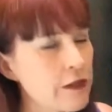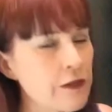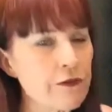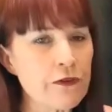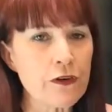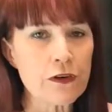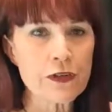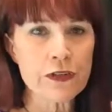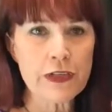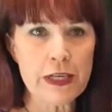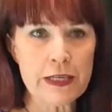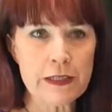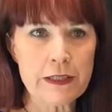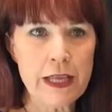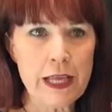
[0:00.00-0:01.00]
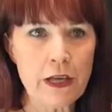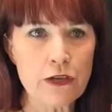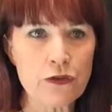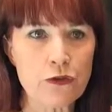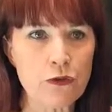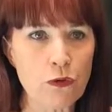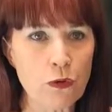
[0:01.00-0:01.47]
The first is they
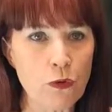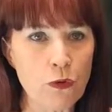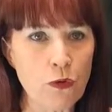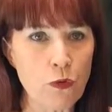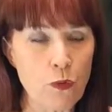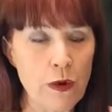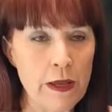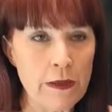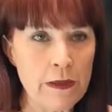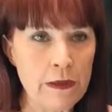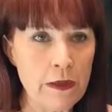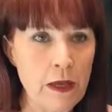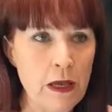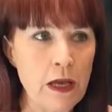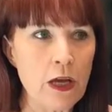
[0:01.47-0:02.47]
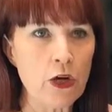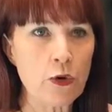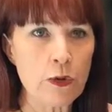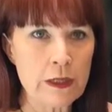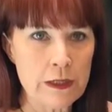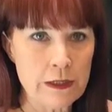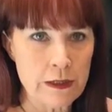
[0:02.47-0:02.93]
control with
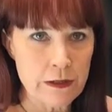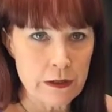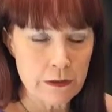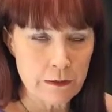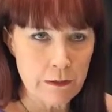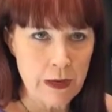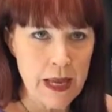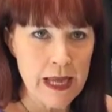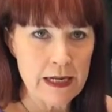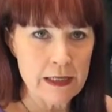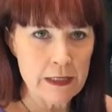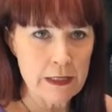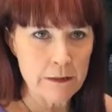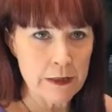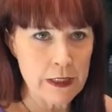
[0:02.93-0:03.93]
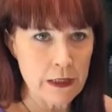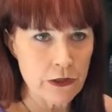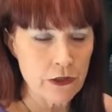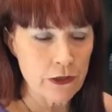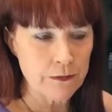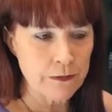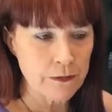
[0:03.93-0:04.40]
criticism and
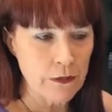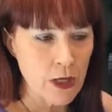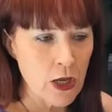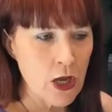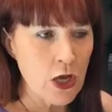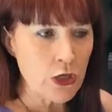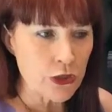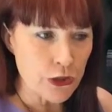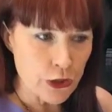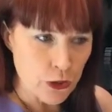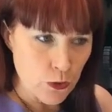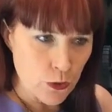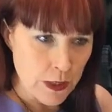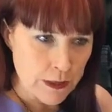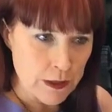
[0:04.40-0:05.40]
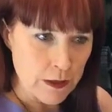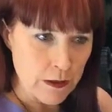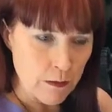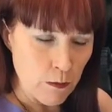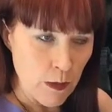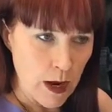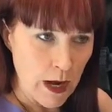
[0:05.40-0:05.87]
intimidation. Do it
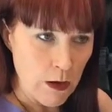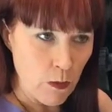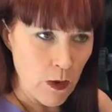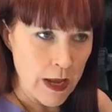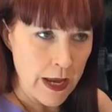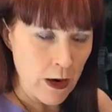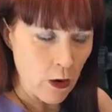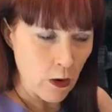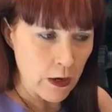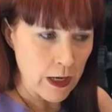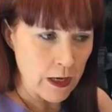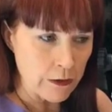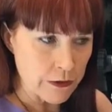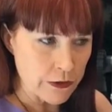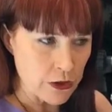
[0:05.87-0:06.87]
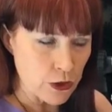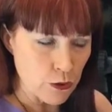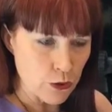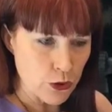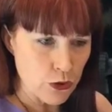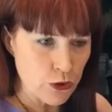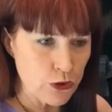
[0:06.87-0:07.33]
my way or else. You
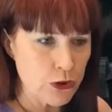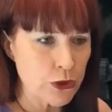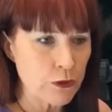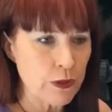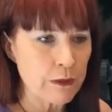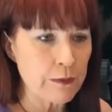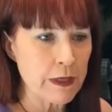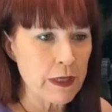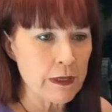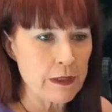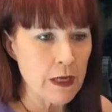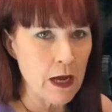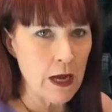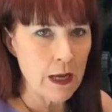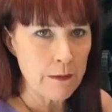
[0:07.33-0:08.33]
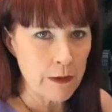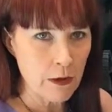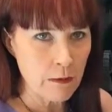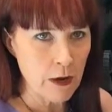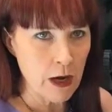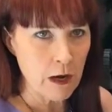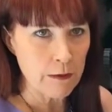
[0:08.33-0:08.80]
should do it because I'm your
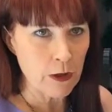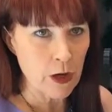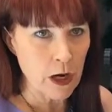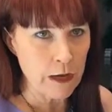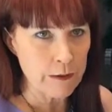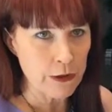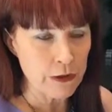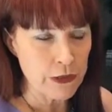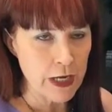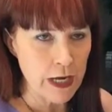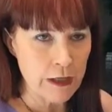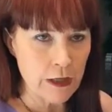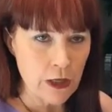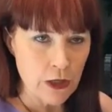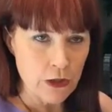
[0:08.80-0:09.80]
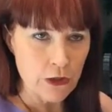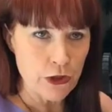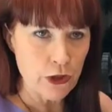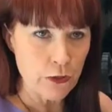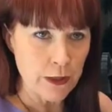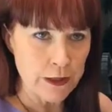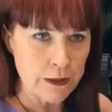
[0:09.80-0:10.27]
mom or I'm your dad.
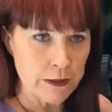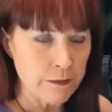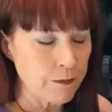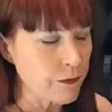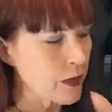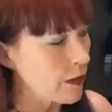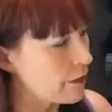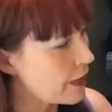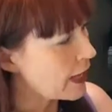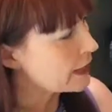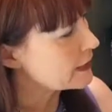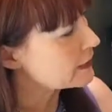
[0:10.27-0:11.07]
Do it. That